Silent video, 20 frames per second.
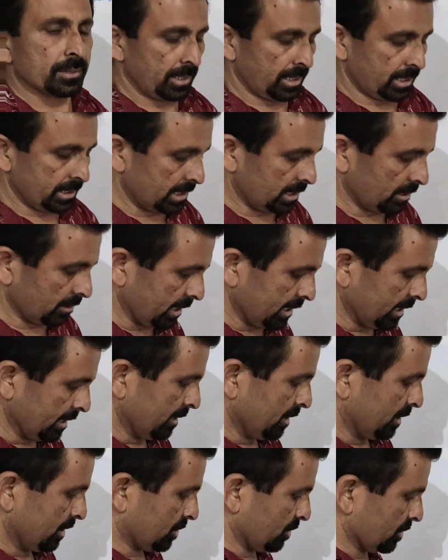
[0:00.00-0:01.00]
Is it okay?
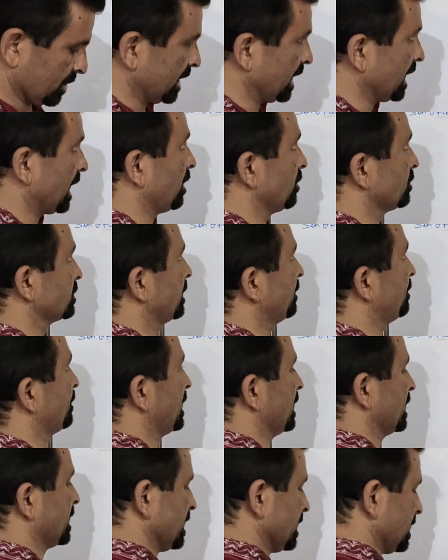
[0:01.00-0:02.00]
So see how
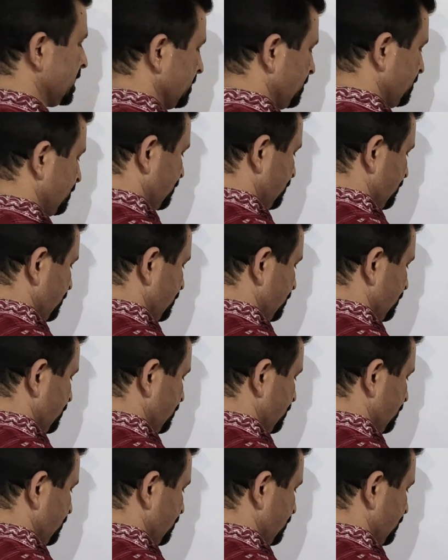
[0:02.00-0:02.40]
simple it is.